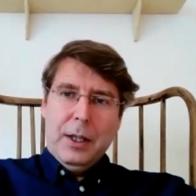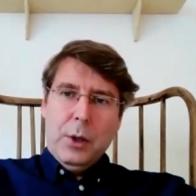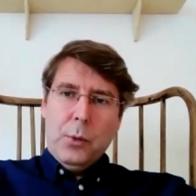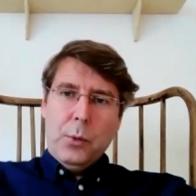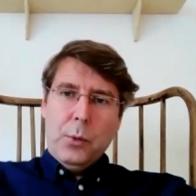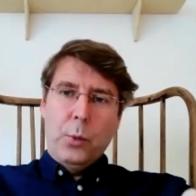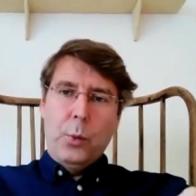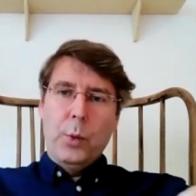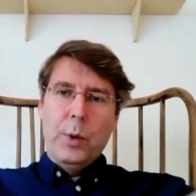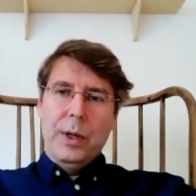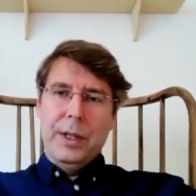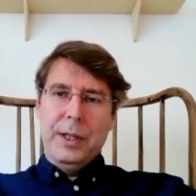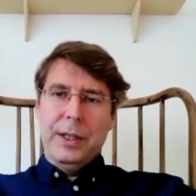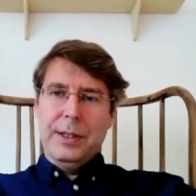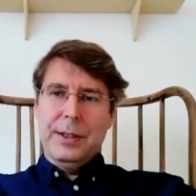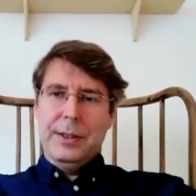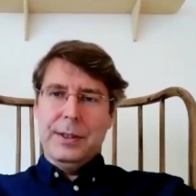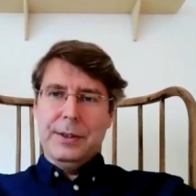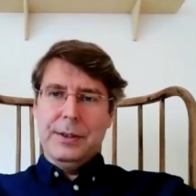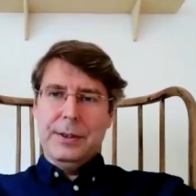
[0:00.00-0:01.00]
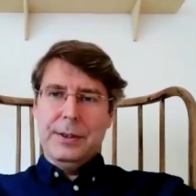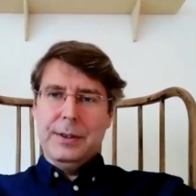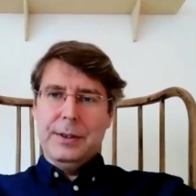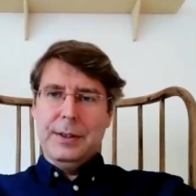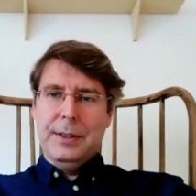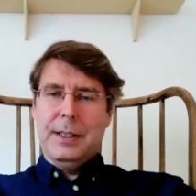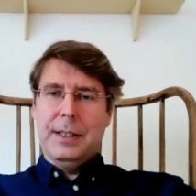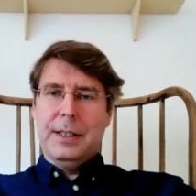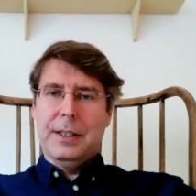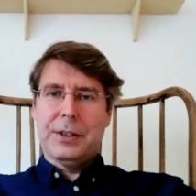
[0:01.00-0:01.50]

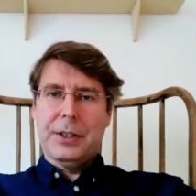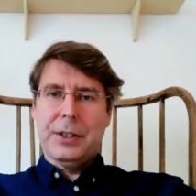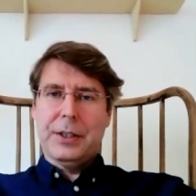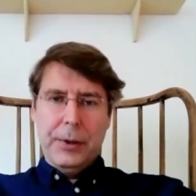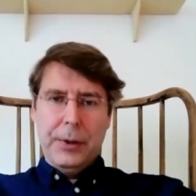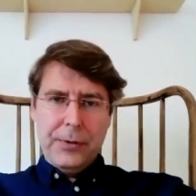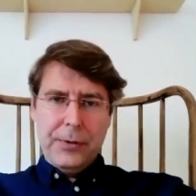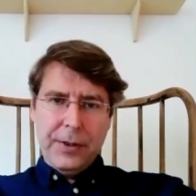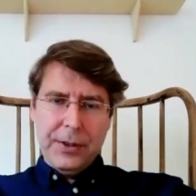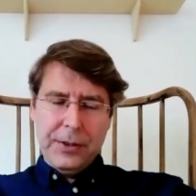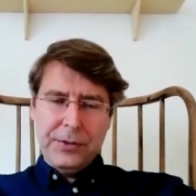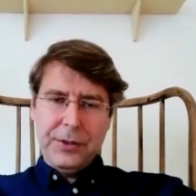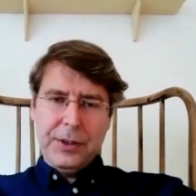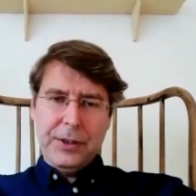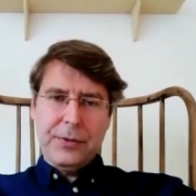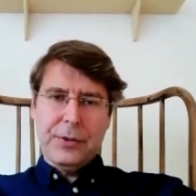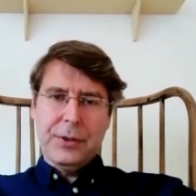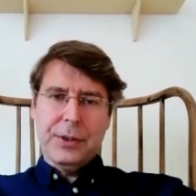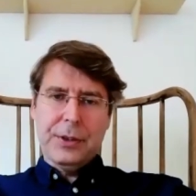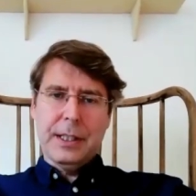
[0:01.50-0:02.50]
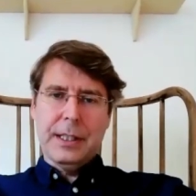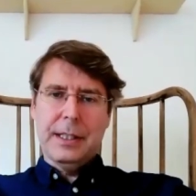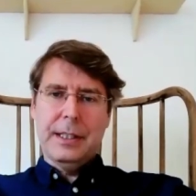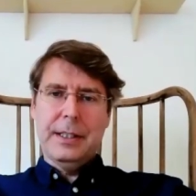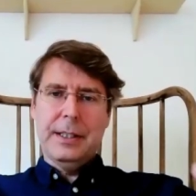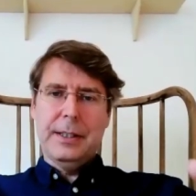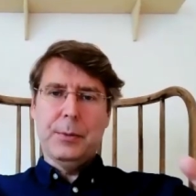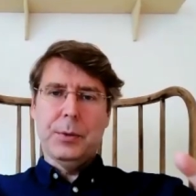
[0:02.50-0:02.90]
will uh, code things differently,